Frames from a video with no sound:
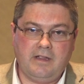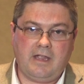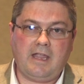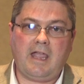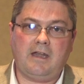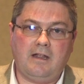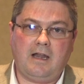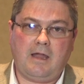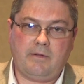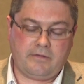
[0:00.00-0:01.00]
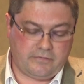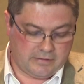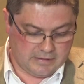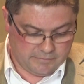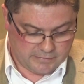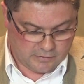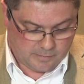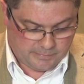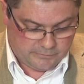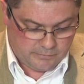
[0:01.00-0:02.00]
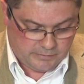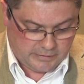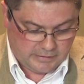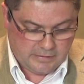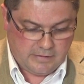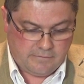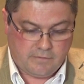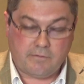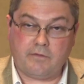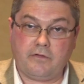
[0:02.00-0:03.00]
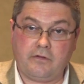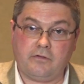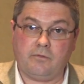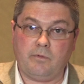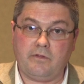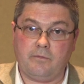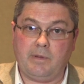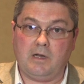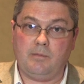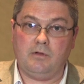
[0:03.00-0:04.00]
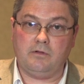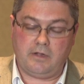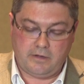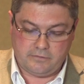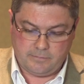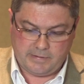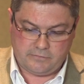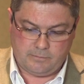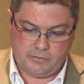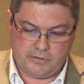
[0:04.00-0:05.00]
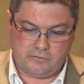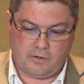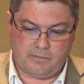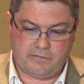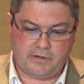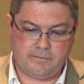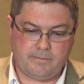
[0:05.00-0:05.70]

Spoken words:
again, allowing significant opportunity for a physician with his billable to make some money on top of that.